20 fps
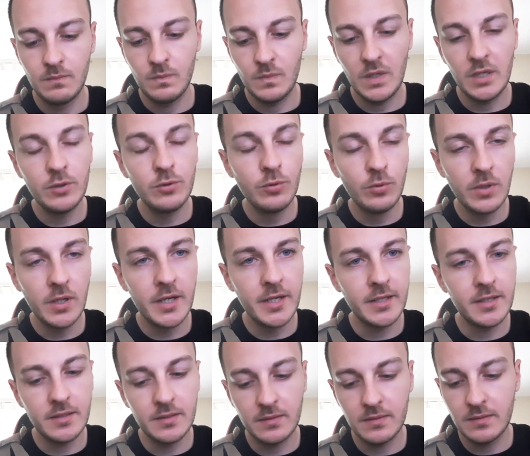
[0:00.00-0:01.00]
I do
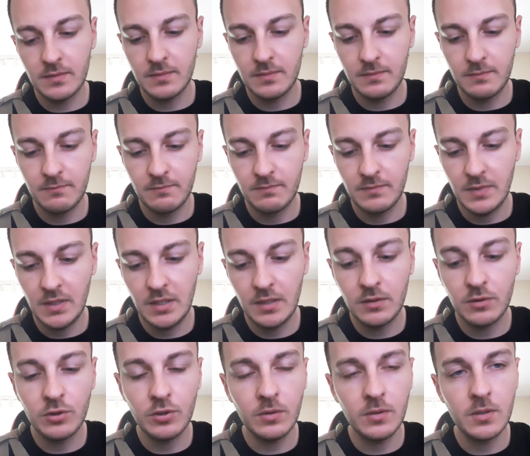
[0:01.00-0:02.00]
like it.
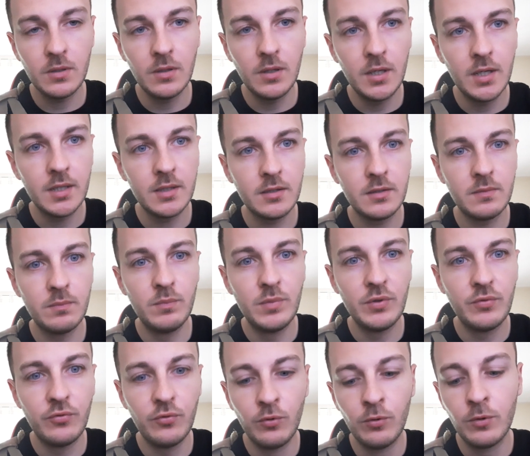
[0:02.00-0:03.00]
It took a lot
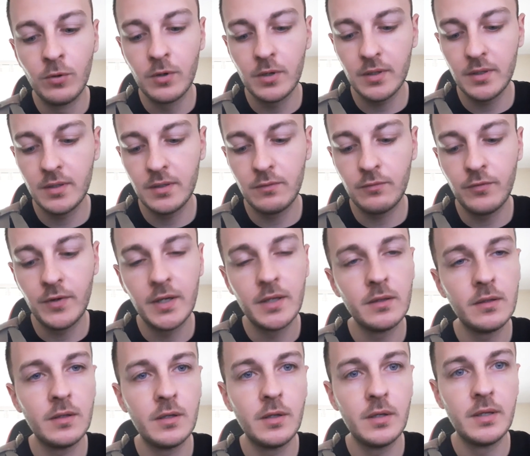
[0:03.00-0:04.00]
before it
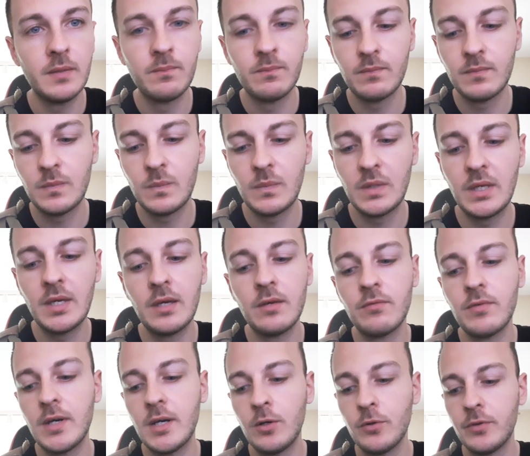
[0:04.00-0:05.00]
finally
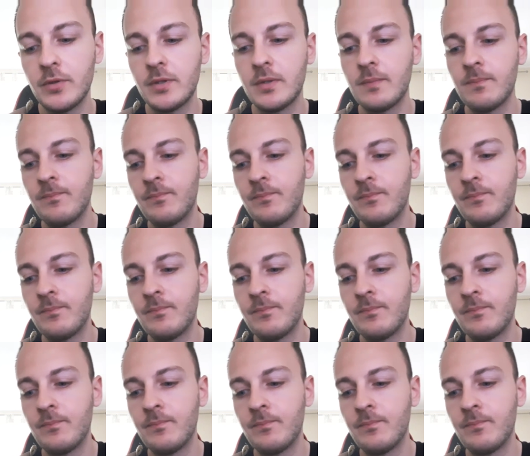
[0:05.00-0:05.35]
gave out.